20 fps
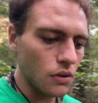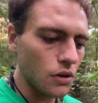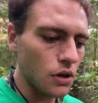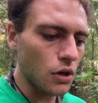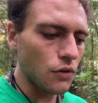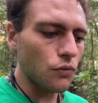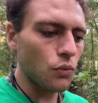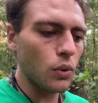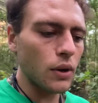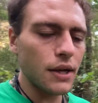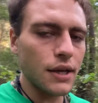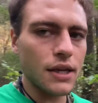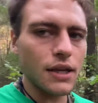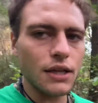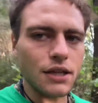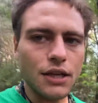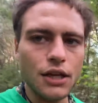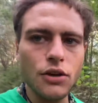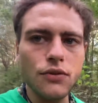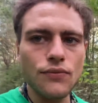of what it
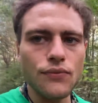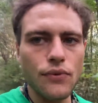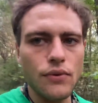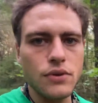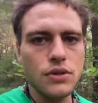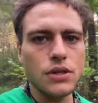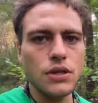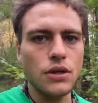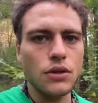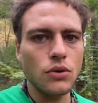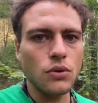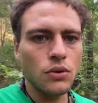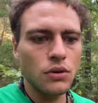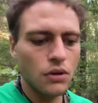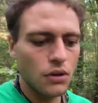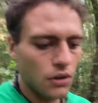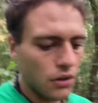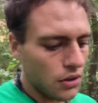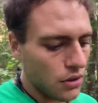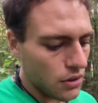can give to you
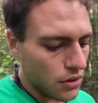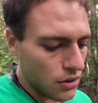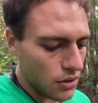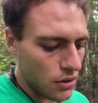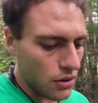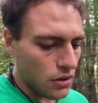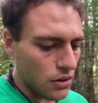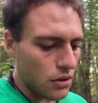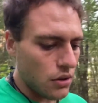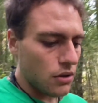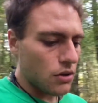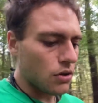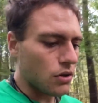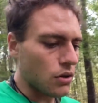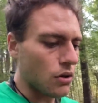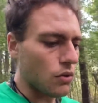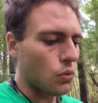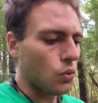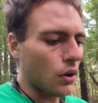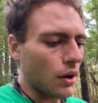
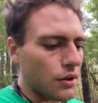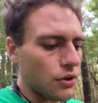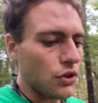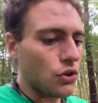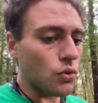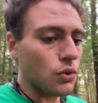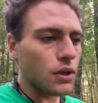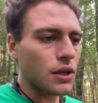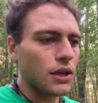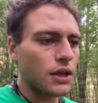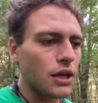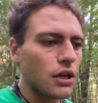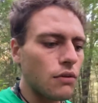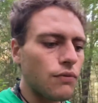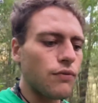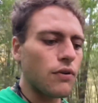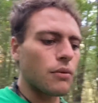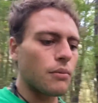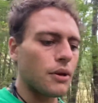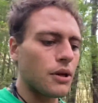or what you can get
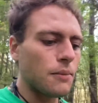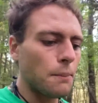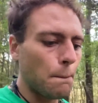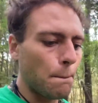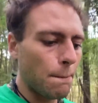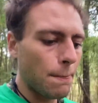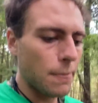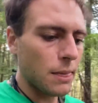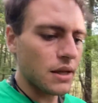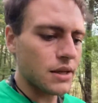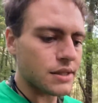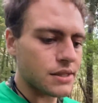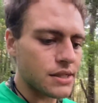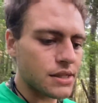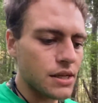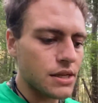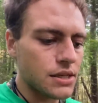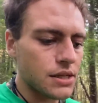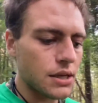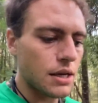from it. It
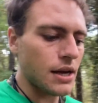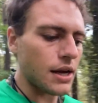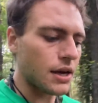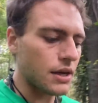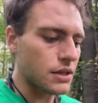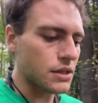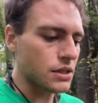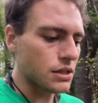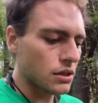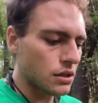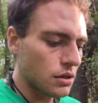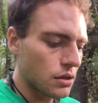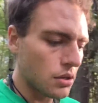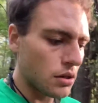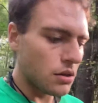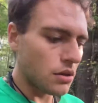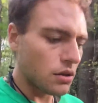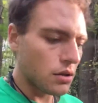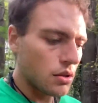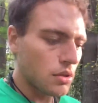sees it as
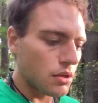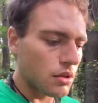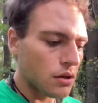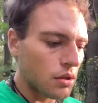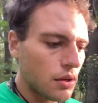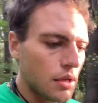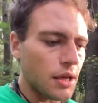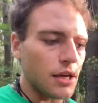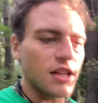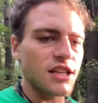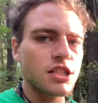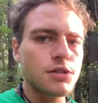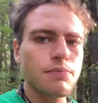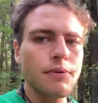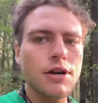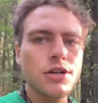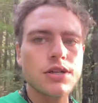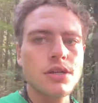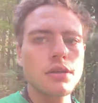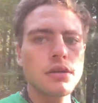an
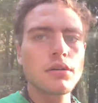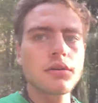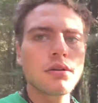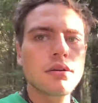expression.